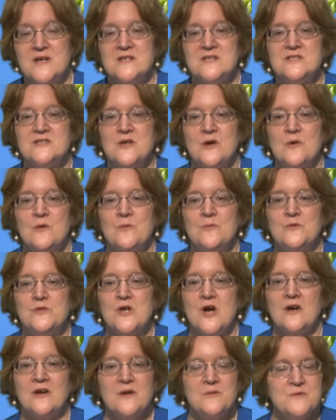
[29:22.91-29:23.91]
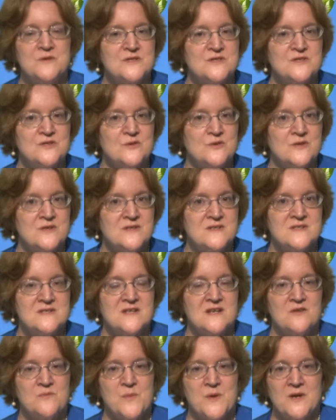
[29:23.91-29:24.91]
So talking with students
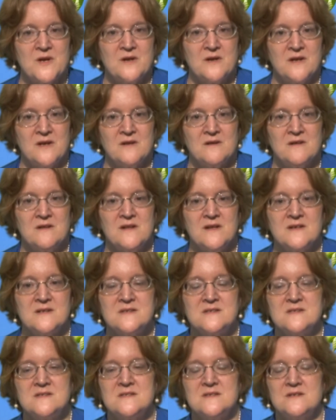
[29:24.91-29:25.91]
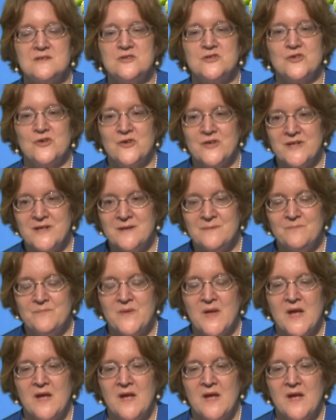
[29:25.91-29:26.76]
that have been on NCLEX journey,